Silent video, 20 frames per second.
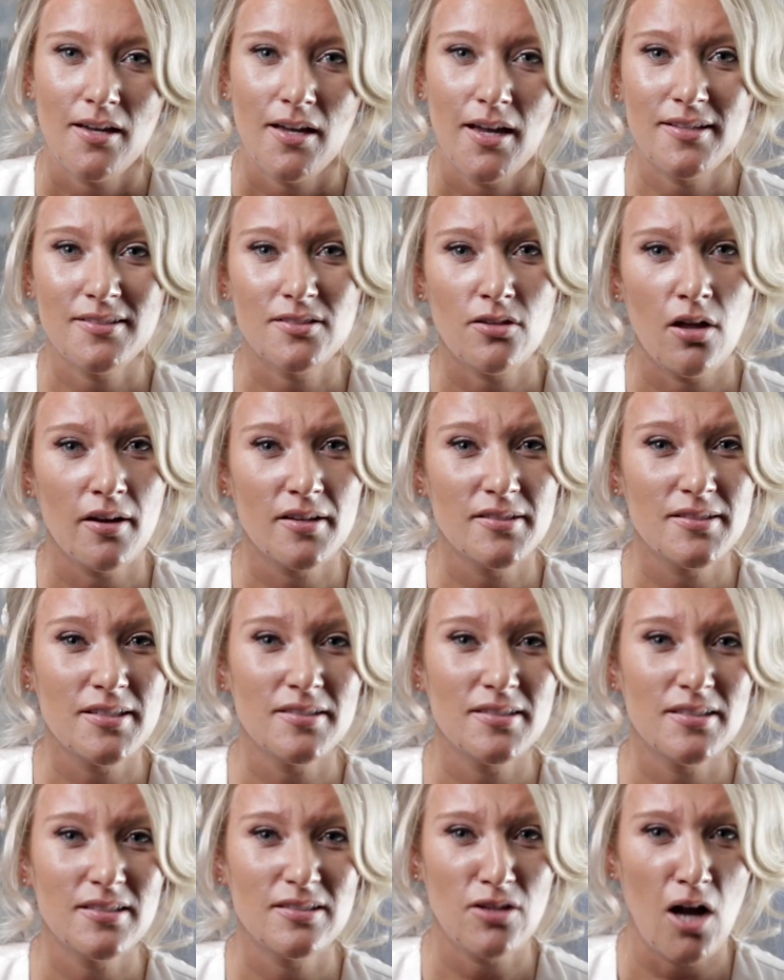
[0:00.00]
As long as
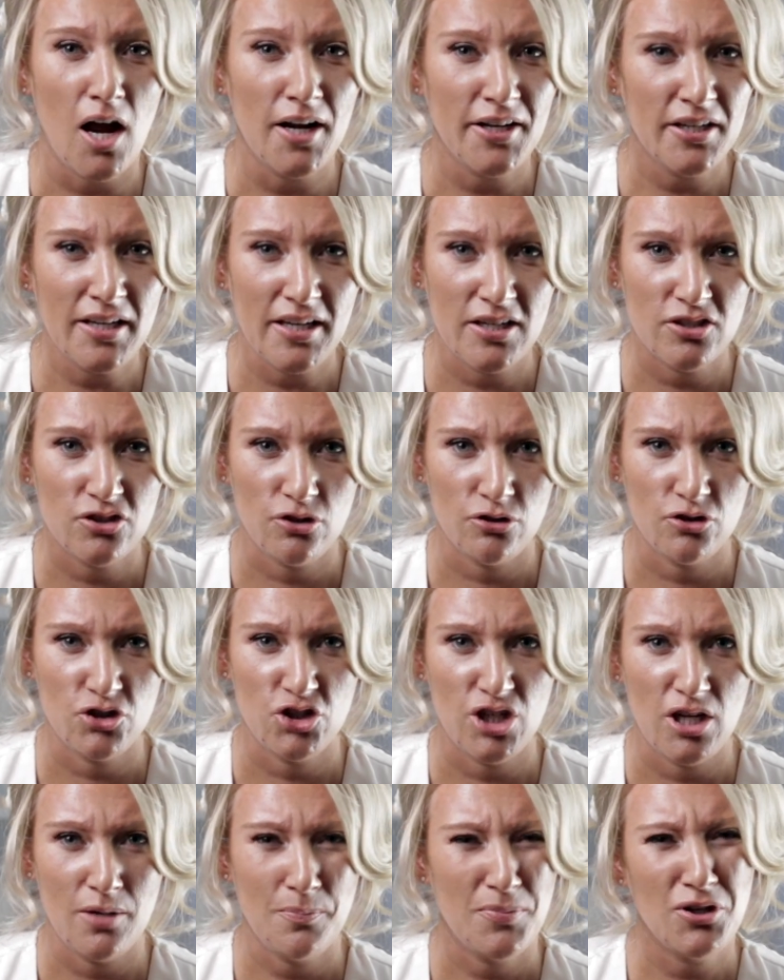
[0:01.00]
it's not an
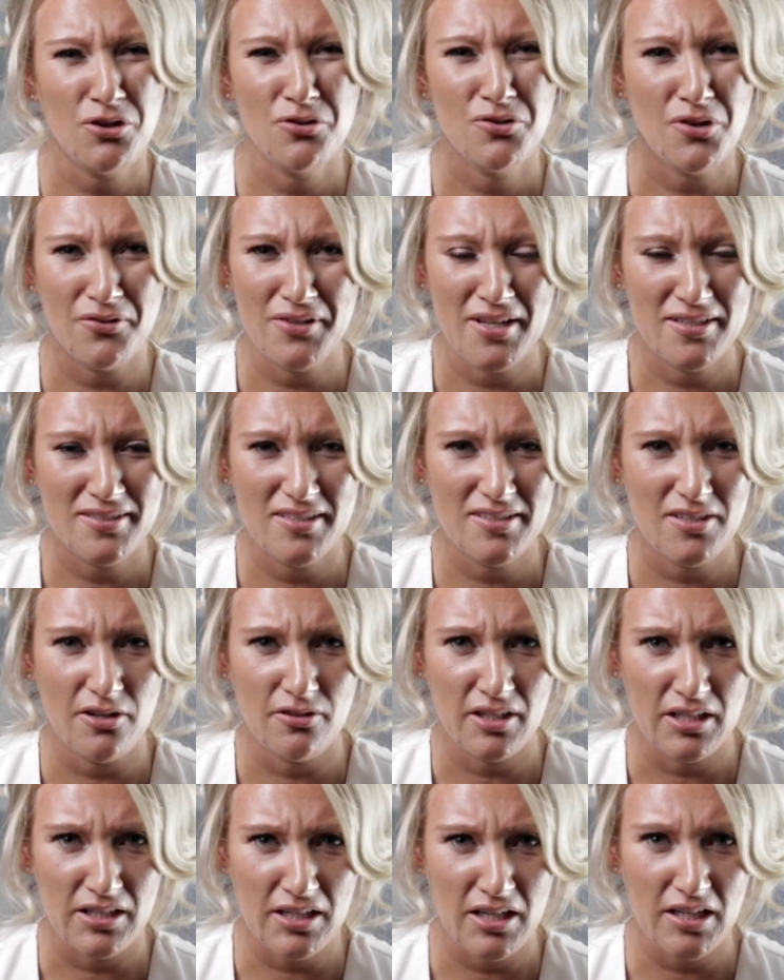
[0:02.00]
internship, you don't
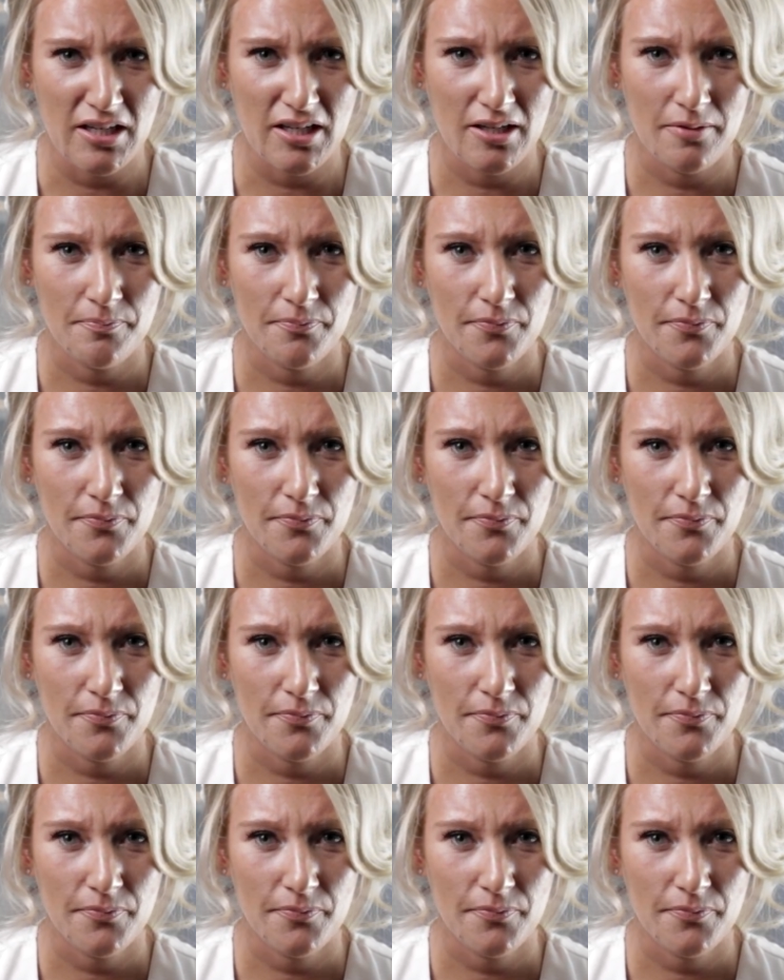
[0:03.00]
necessarily need it.